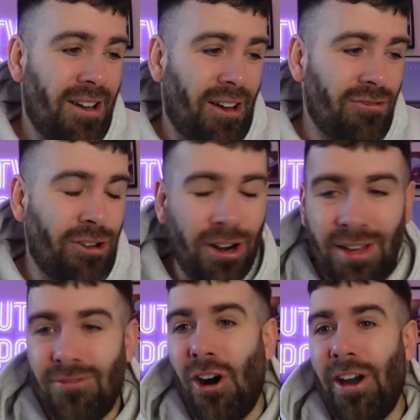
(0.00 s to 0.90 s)

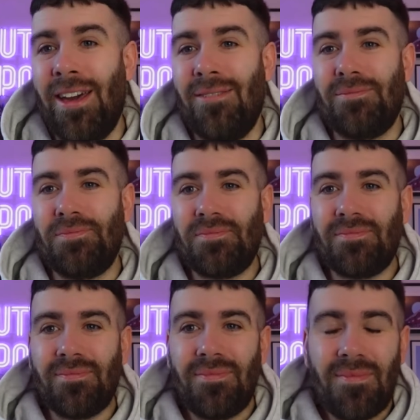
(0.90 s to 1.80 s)
running riot,
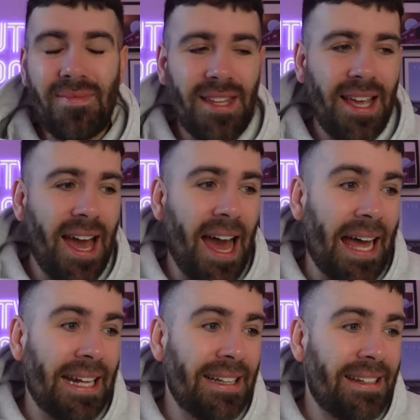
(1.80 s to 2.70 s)

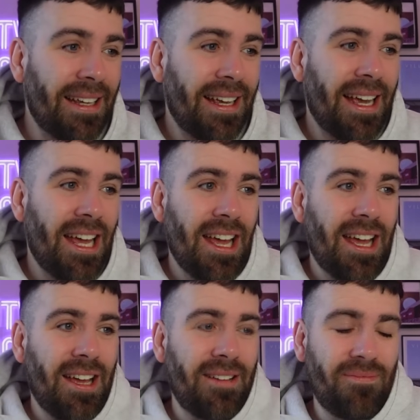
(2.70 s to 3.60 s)
and
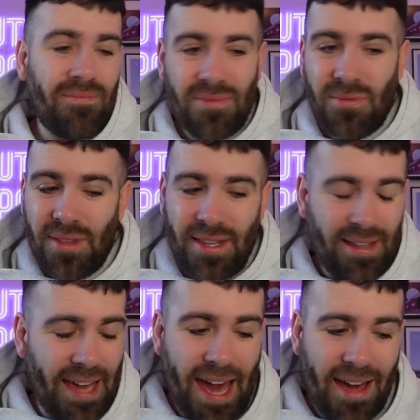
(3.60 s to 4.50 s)

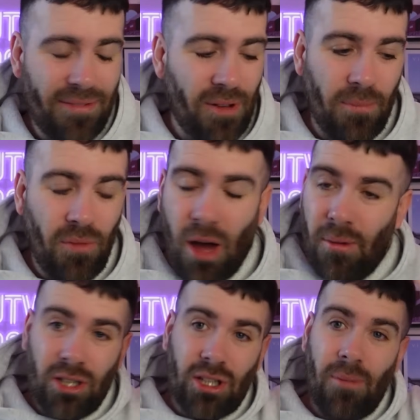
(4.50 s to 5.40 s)
yeah,
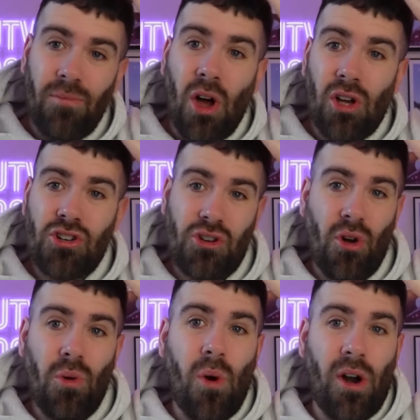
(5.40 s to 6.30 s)
I'm not
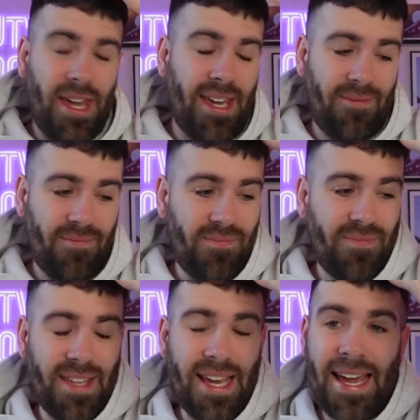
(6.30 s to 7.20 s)
sure why
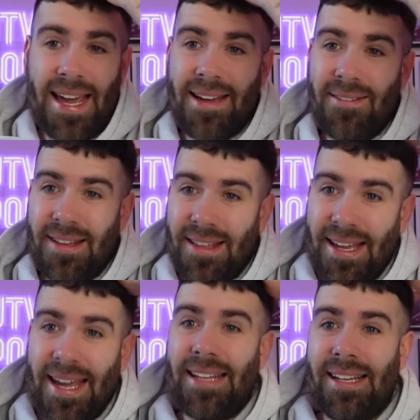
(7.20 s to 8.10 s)

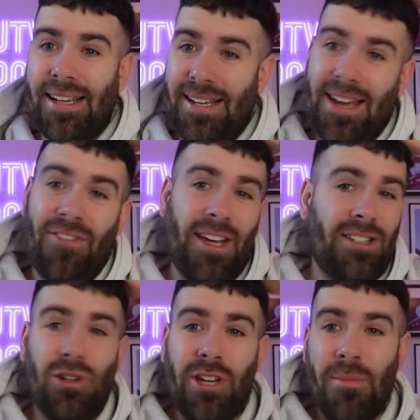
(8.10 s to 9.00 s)
if he
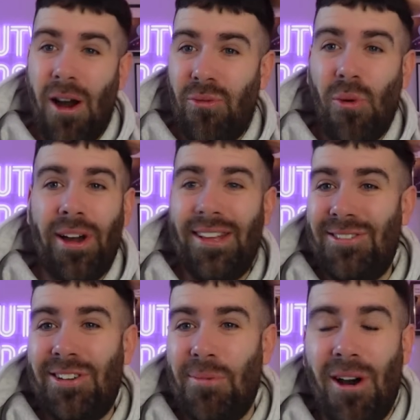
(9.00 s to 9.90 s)
took him off, why he
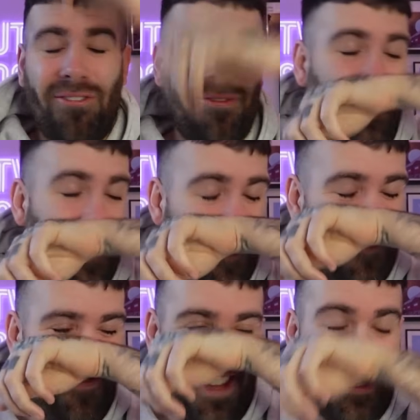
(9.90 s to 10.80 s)
took him off. You know,
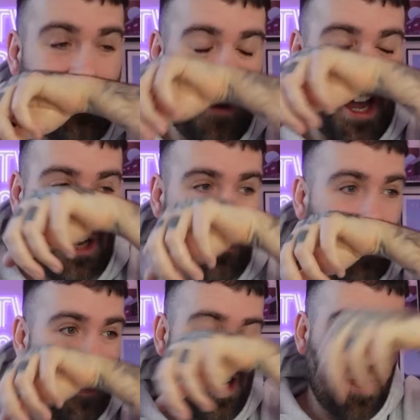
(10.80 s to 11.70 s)
it's a weird
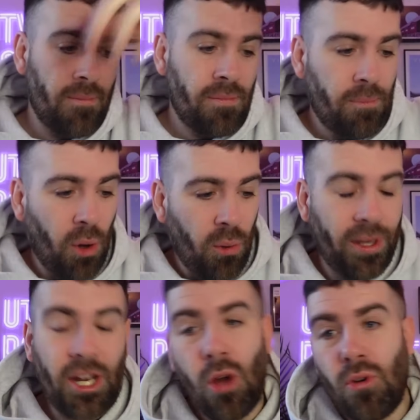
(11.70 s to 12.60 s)
one, but
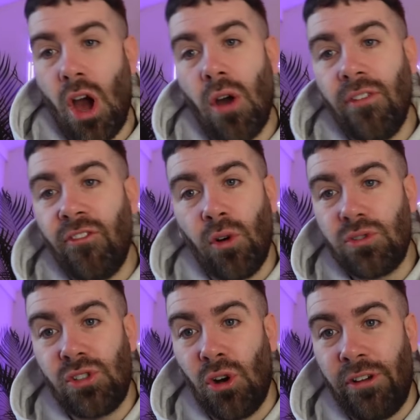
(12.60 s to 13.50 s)
we don't know the full
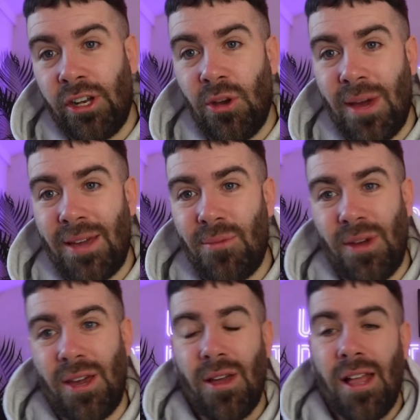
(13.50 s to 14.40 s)
story, do
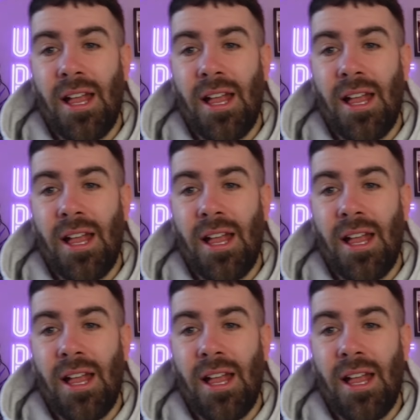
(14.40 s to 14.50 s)
we?